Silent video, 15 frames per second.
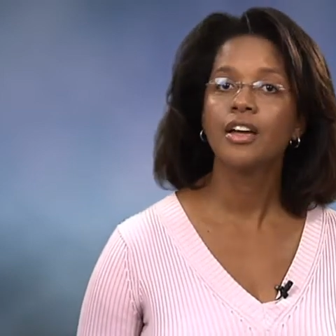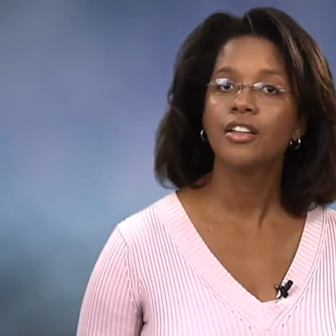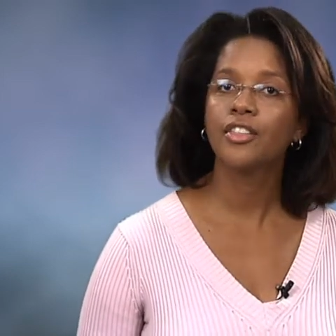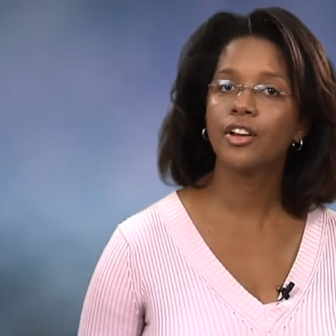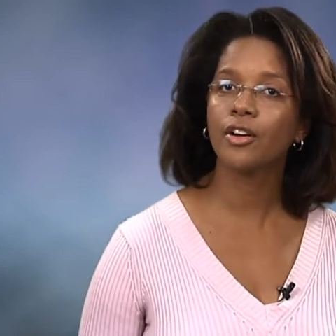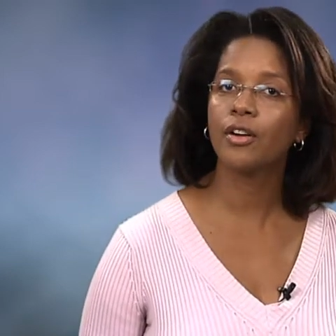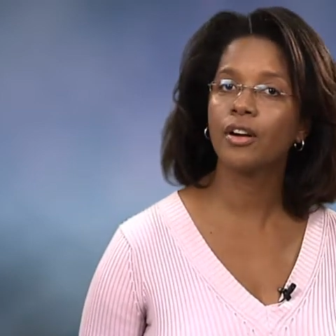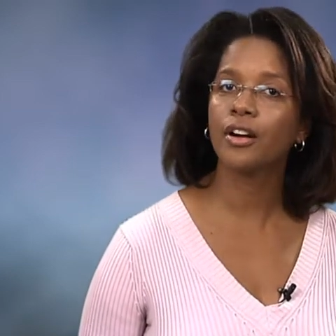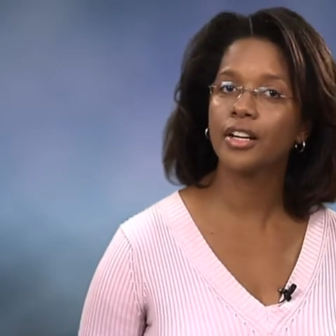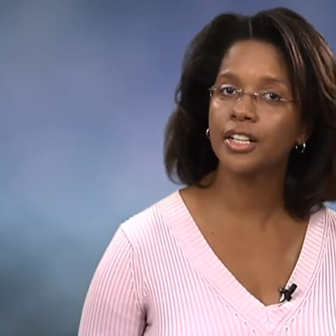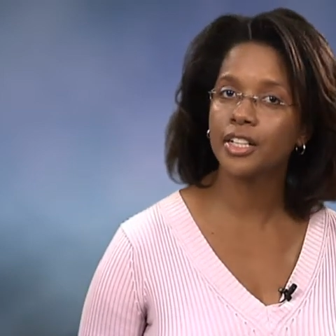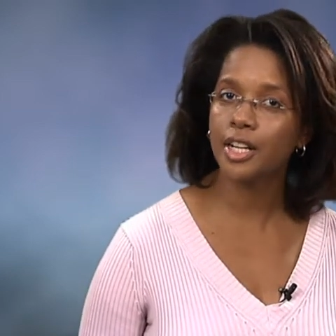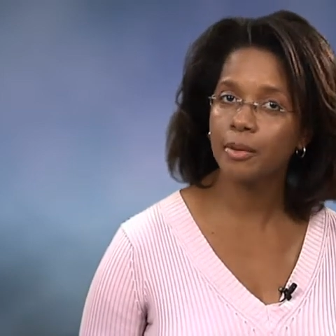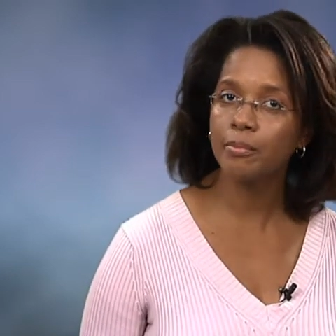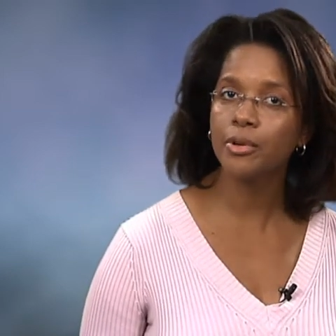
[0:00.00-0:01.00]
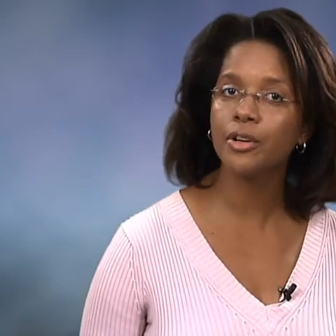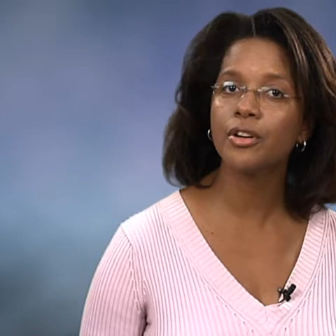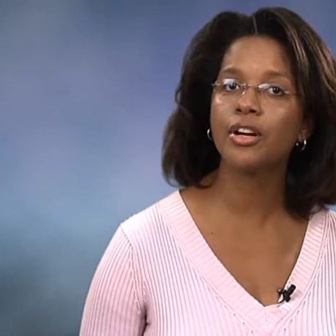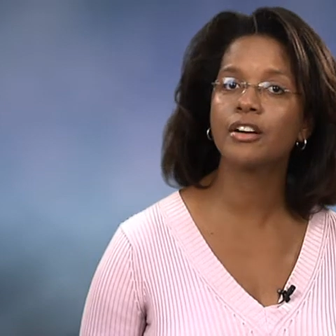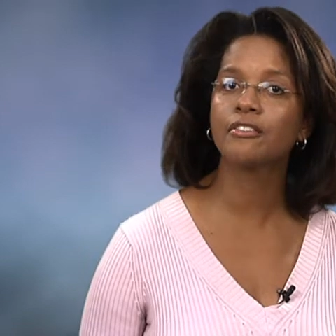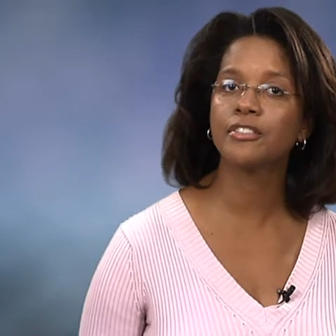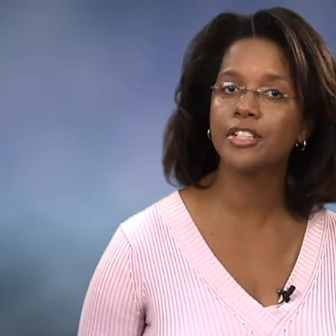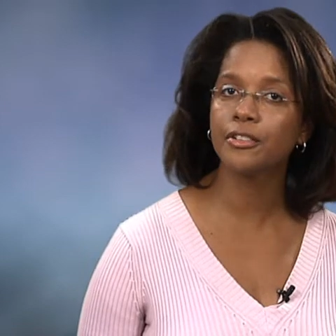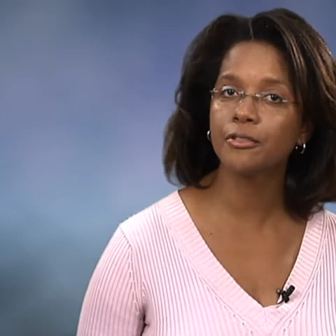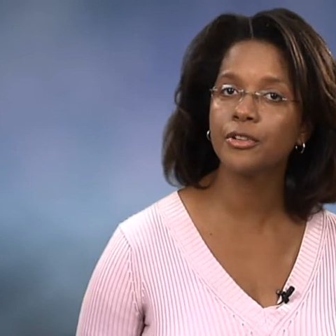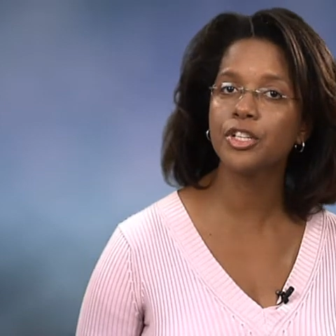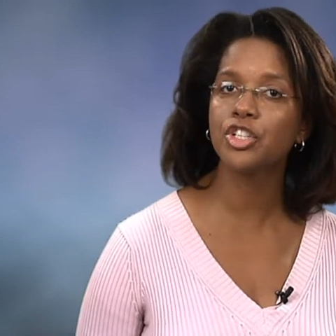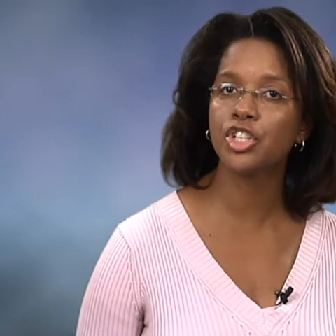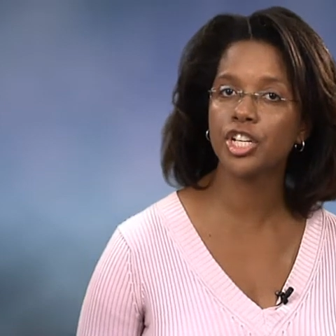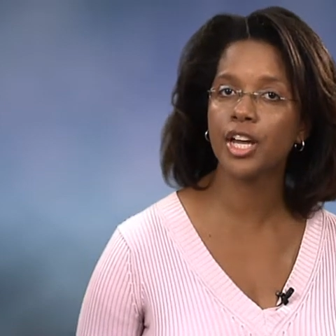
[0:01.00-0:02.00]
There are a number of
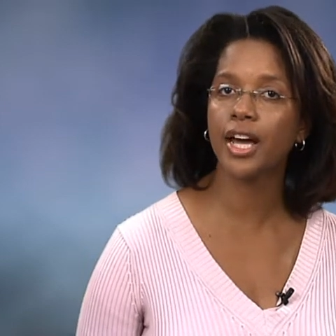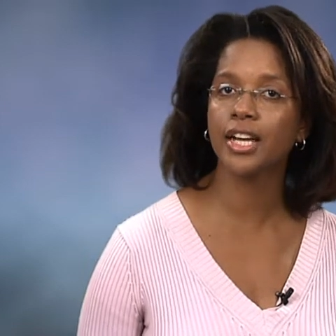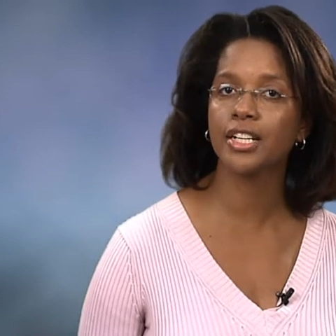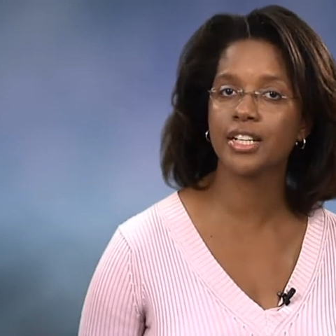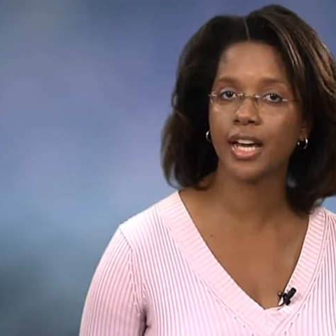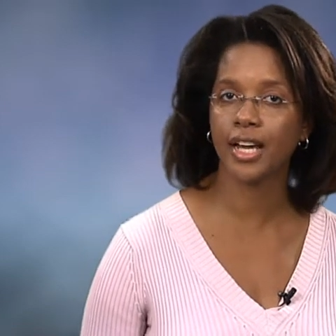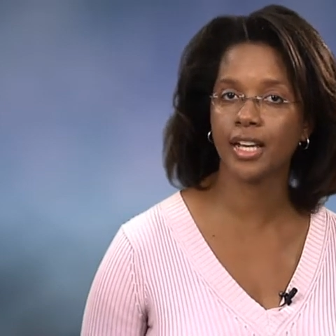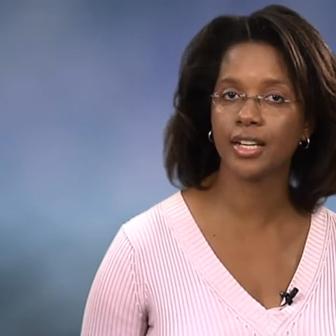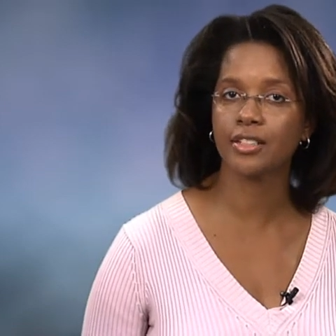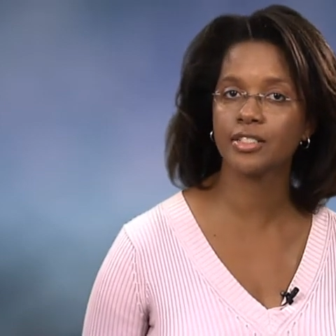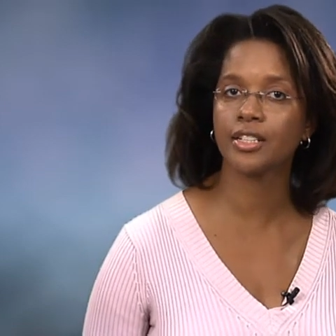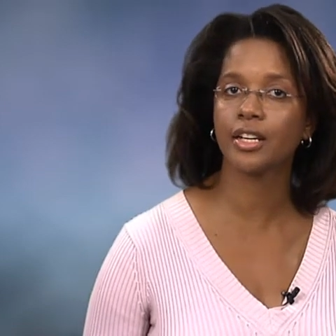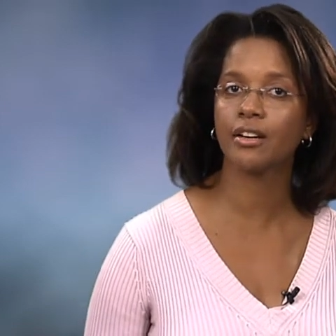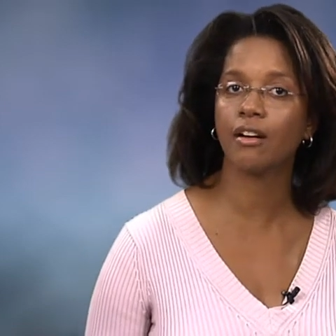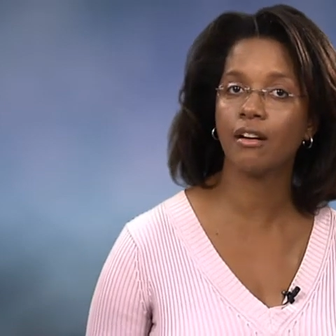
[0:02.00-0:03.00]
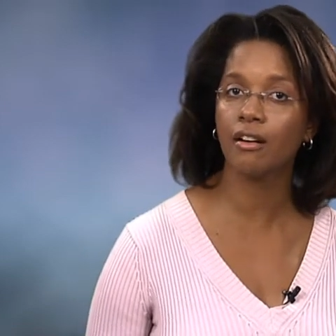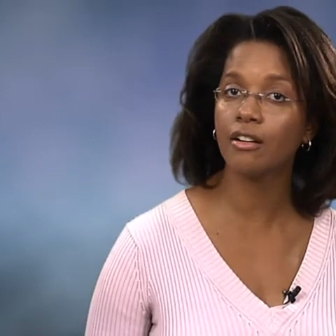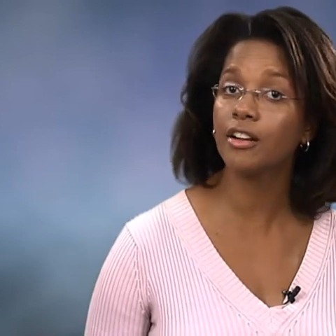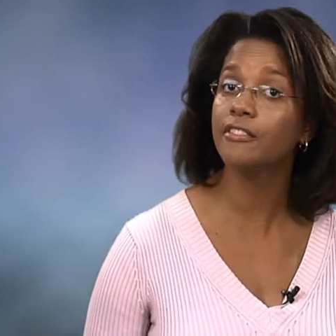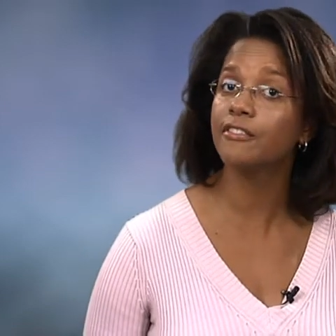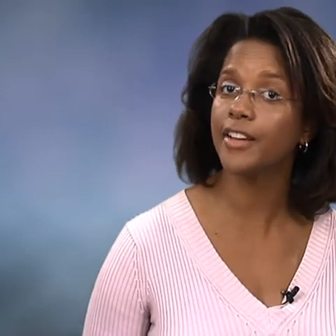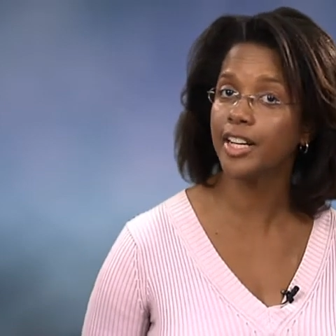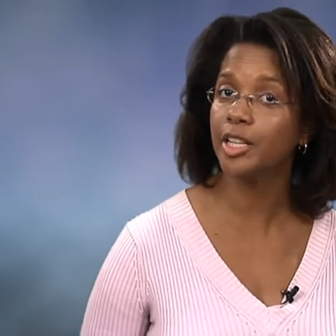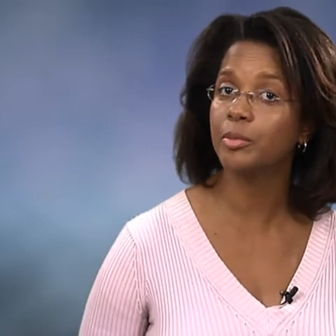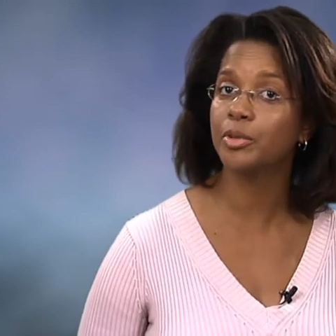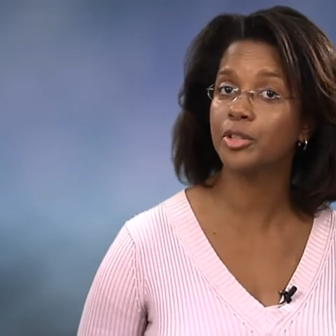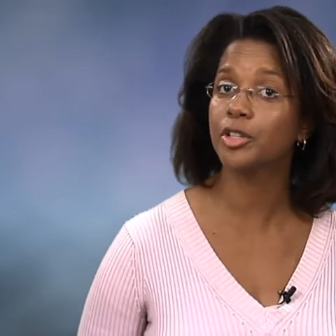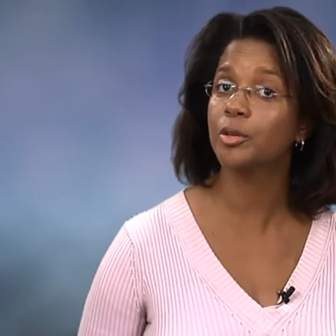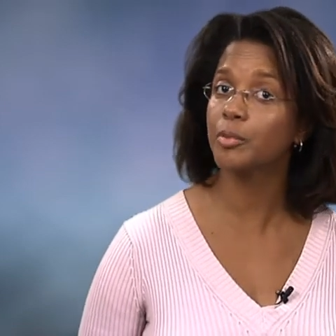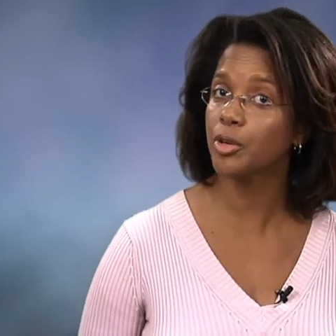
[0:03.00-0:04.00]
different GI diets that are
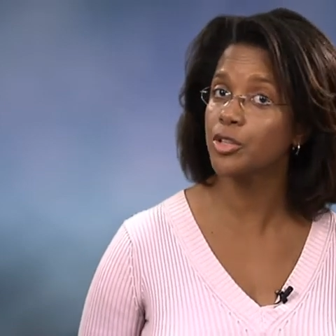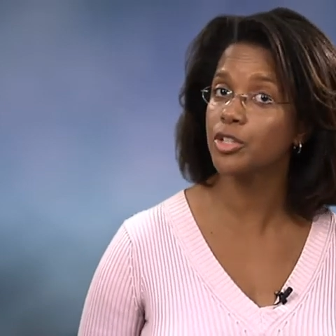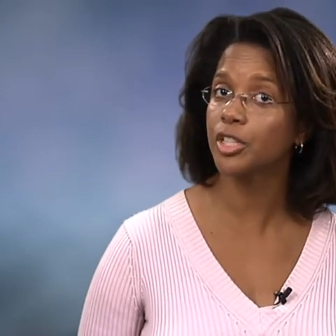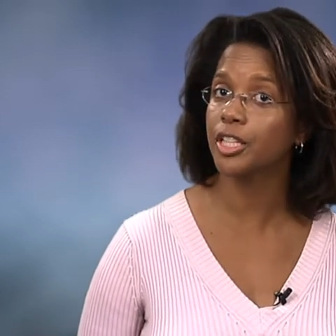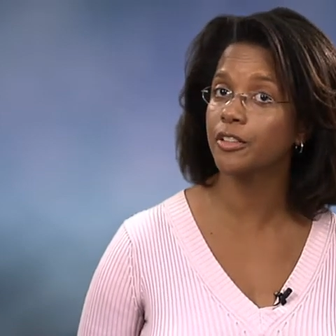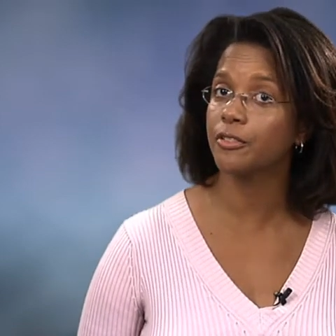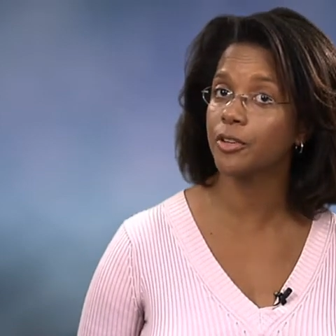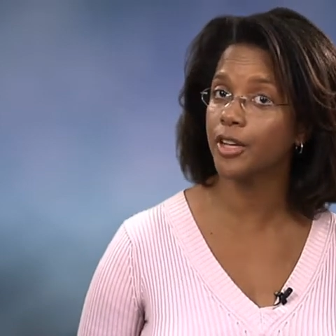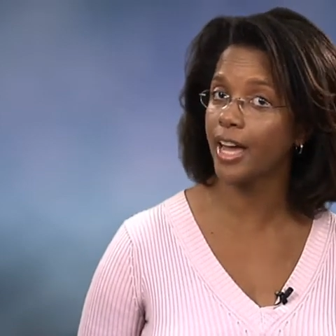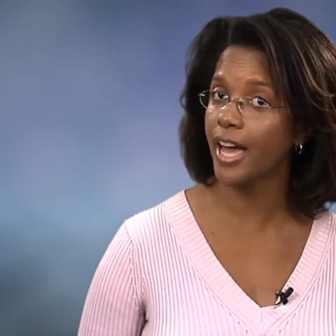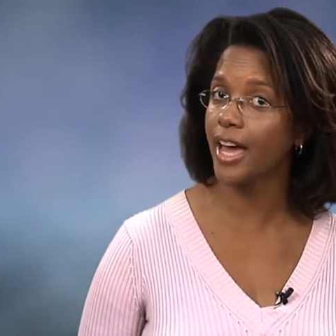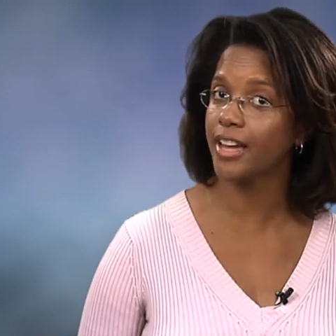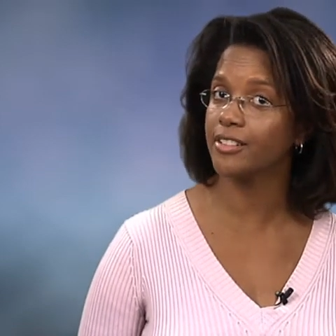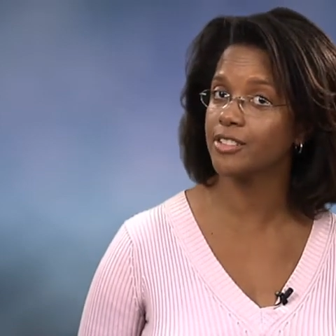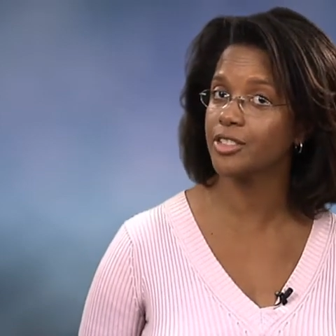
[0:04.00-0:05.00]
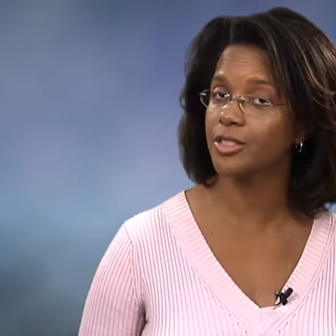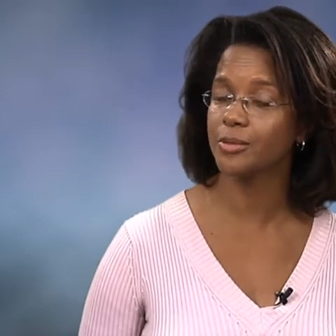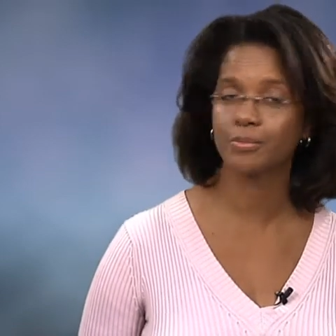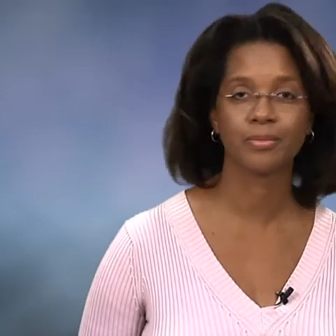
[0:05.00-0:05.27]
available commercially for cats.